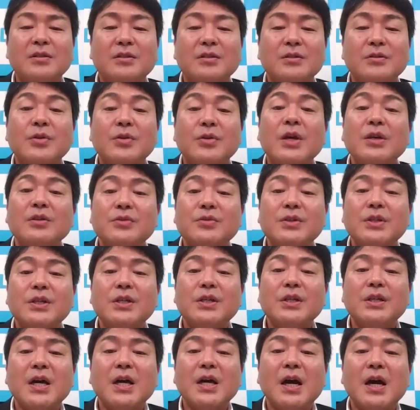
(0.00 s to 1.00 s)

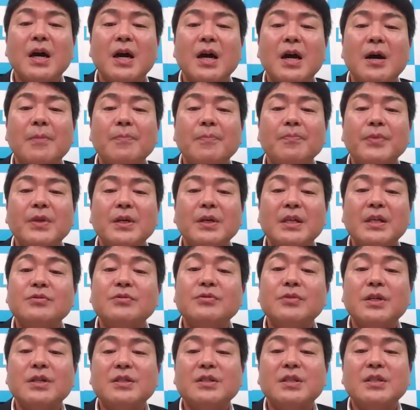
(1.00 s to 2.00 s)
greatly
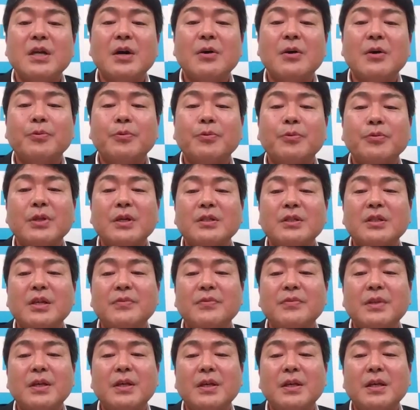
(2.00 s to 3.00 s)
increases our
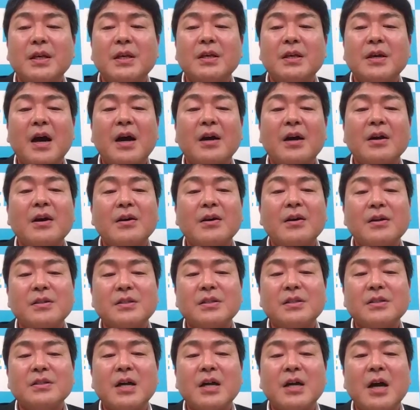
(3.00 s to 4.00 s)
productivity in
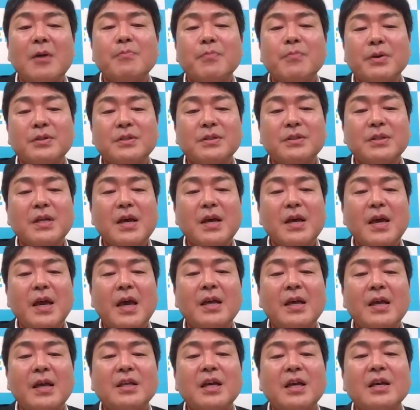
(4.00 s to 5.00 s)
analyzing companies
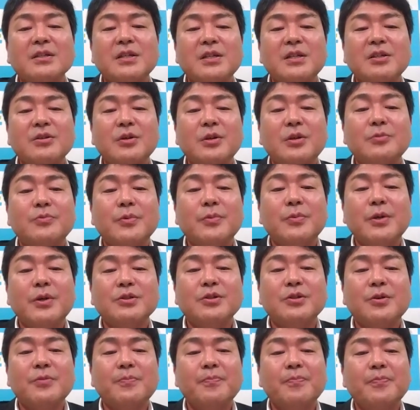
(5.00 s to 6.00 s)
and gathering
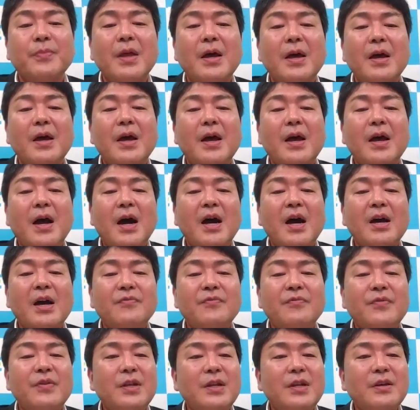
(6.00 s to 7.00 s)
information. I
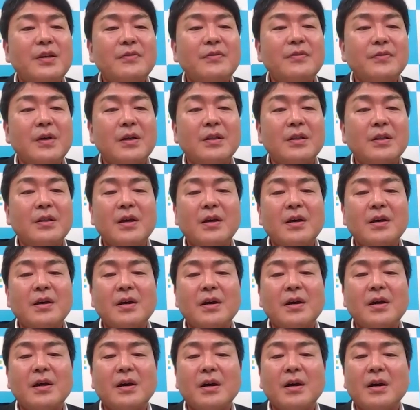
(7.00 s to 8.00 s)
believe there
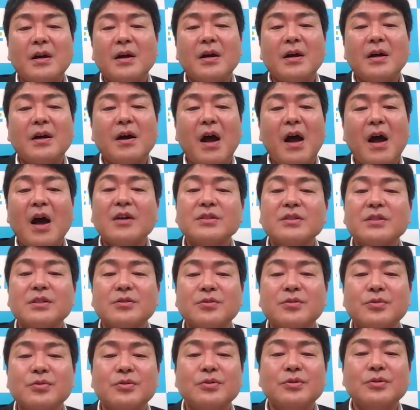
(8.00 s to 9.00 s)
are other
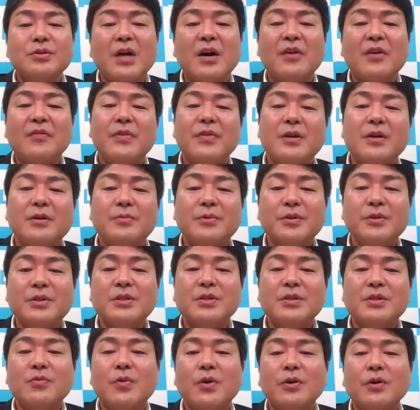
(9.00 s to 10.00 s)
tools available in
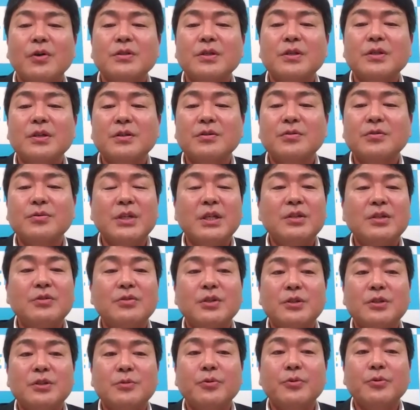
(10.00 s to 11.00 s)
the world to
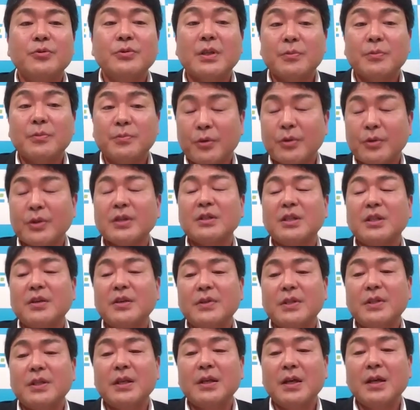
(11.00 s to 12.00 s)
increase
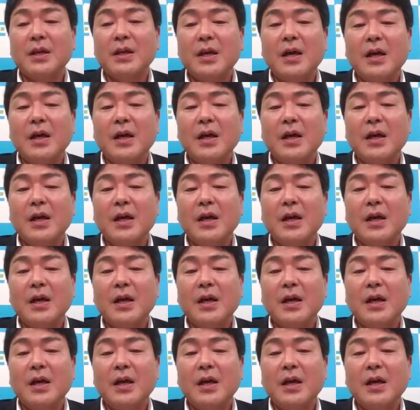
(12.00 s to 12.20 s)
productivity.